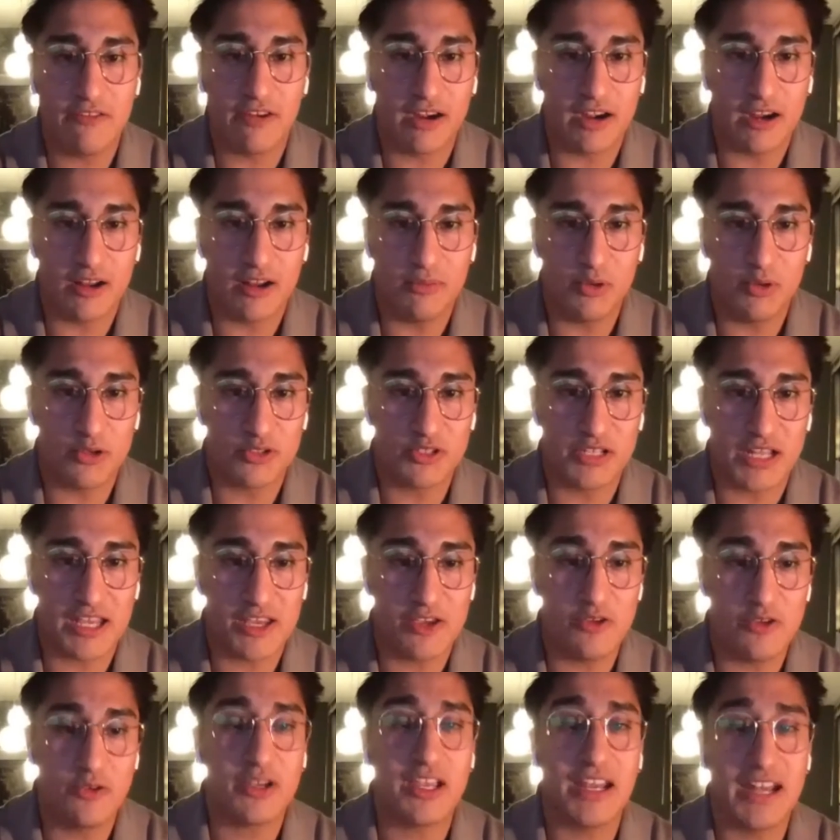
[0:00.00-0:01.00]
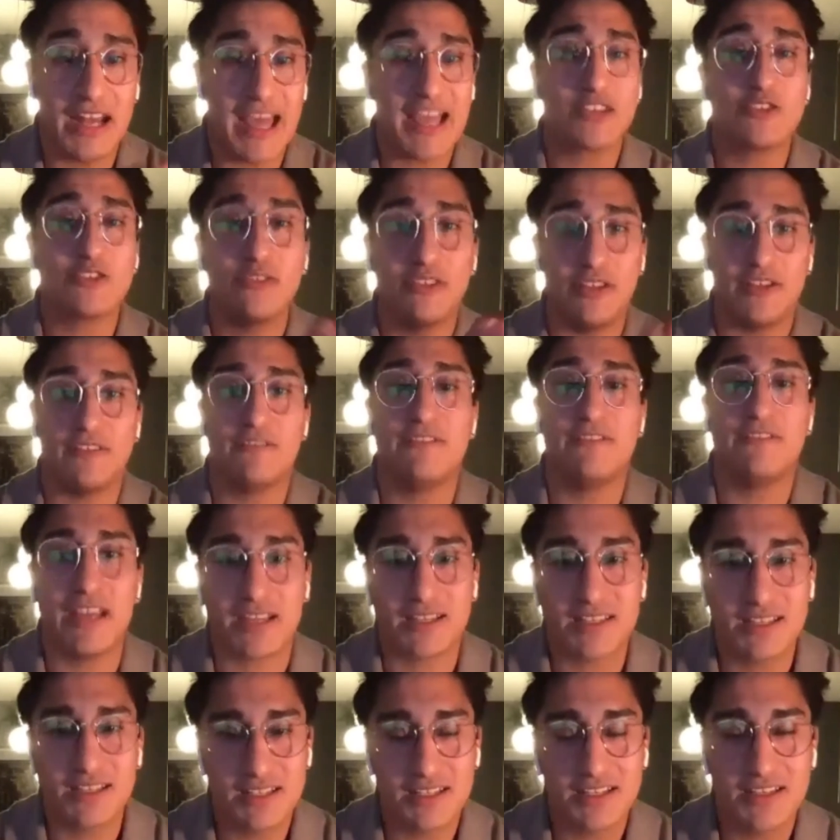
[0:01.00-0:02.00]
variables that you can actually
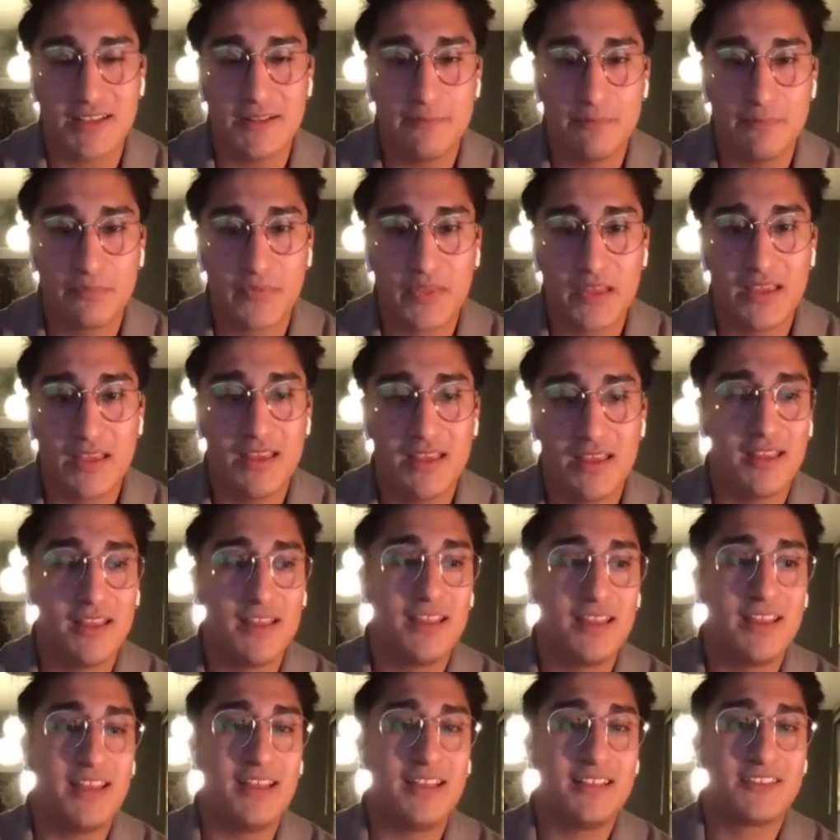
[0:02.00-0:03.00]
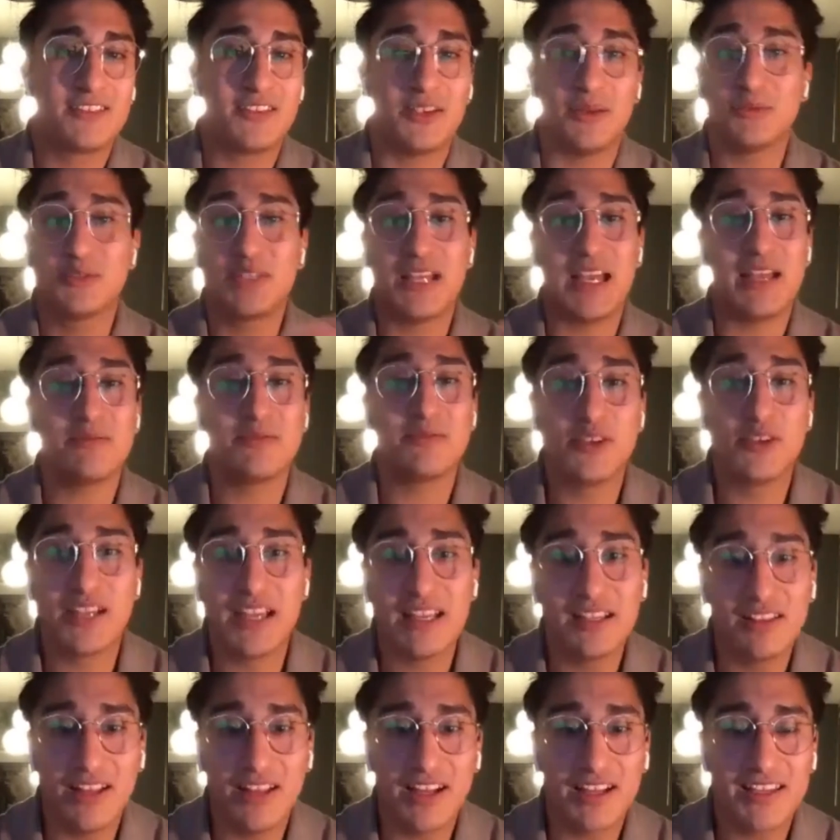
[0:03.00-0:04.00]
fix. Sometimes you
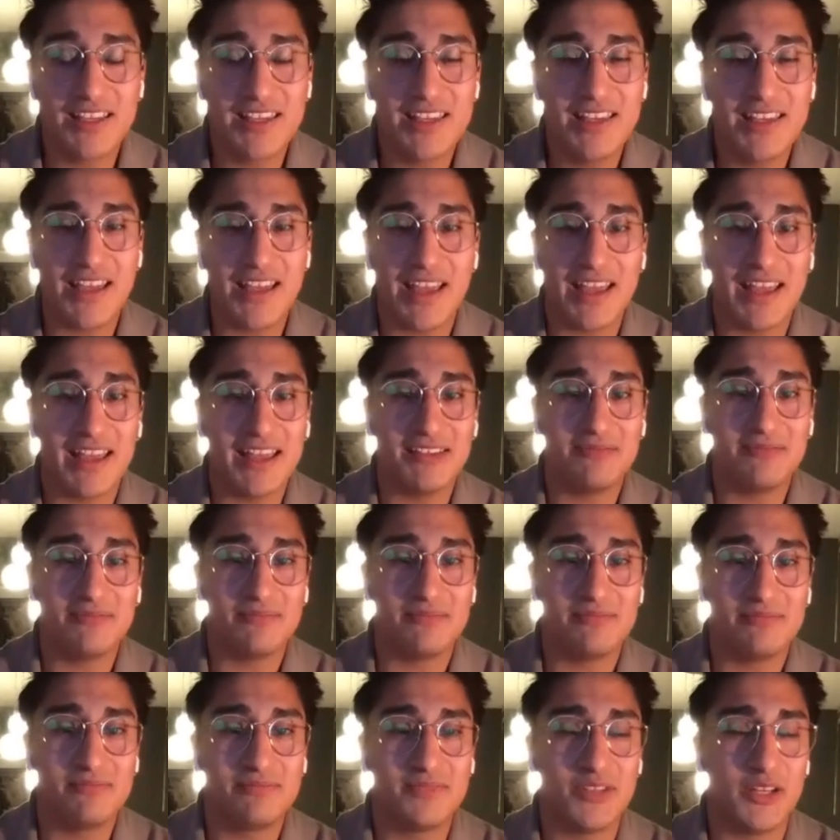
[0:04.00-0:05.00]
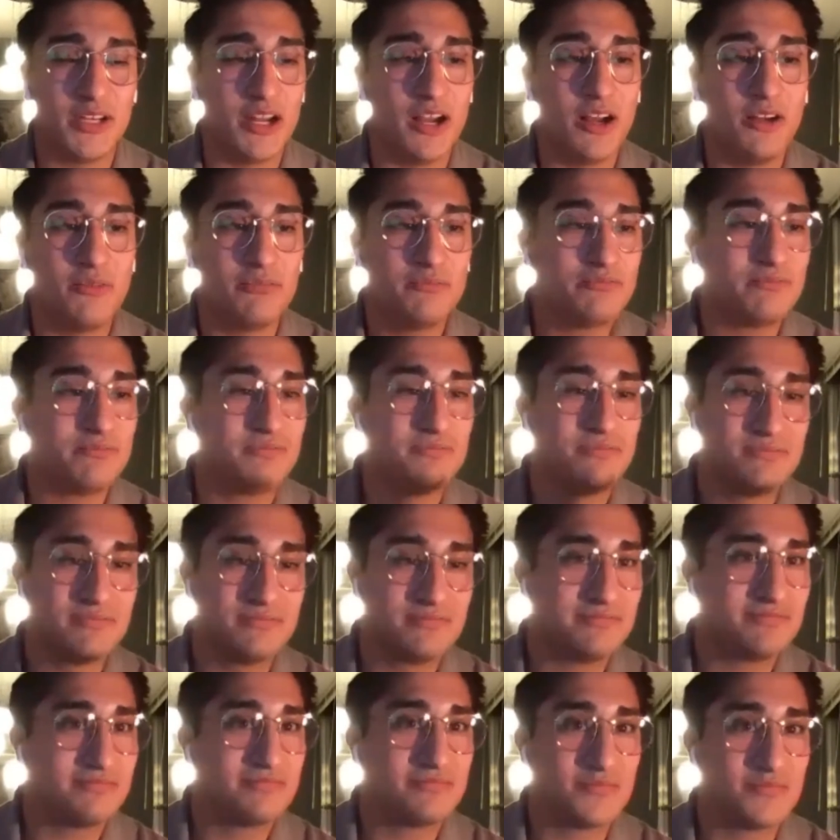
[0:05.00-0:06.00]
get lucky and
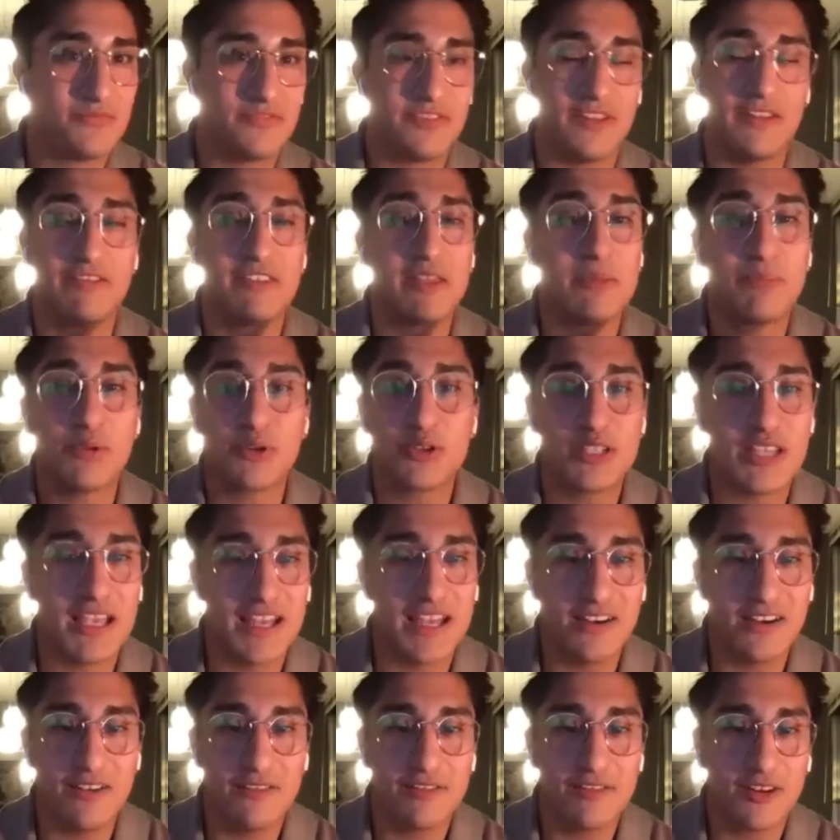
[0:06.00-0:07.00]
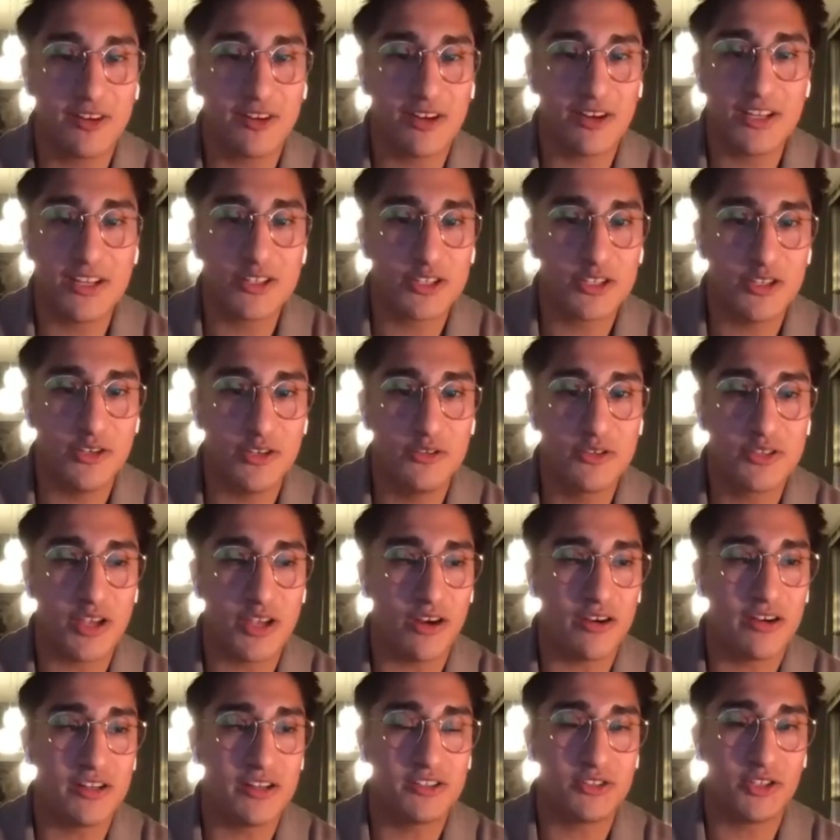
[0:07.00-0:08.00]
50% of your issues
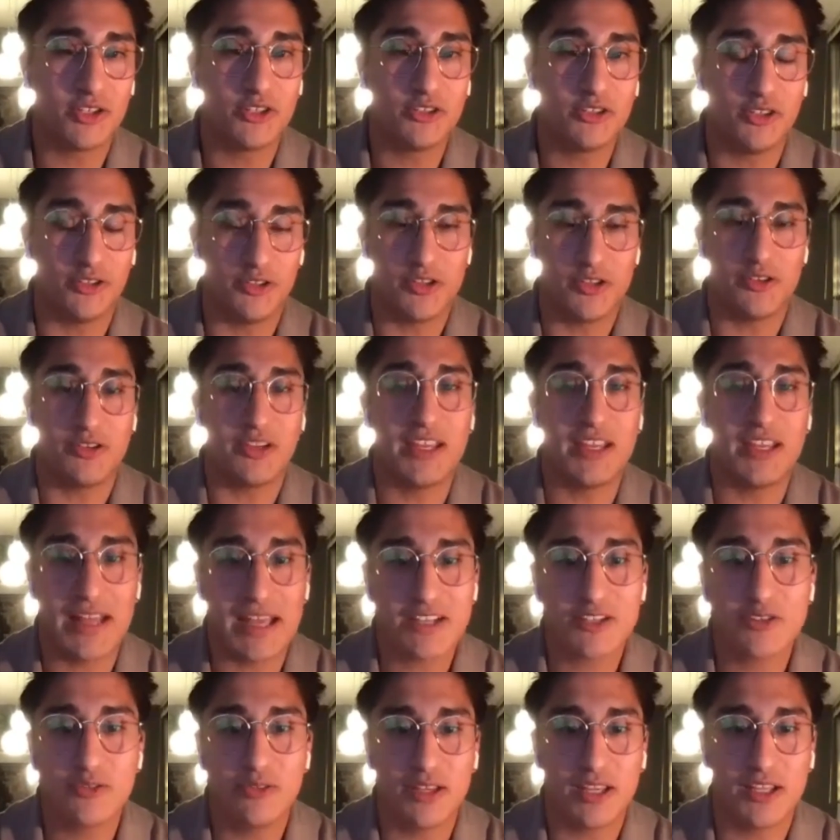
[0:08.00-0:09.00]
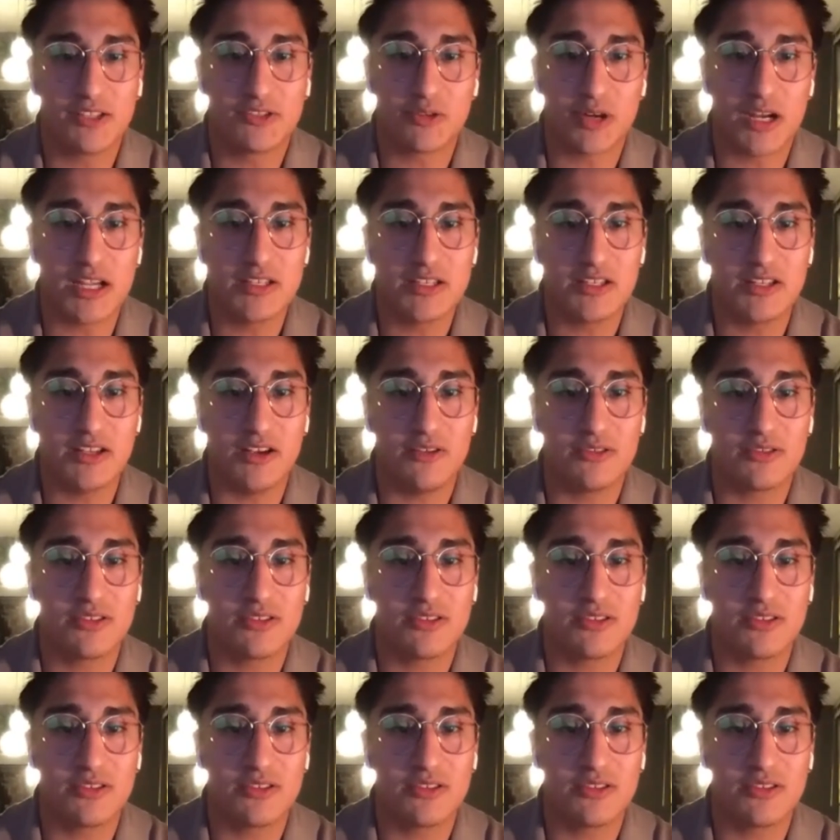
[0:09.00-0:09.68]
are internal. You can actually address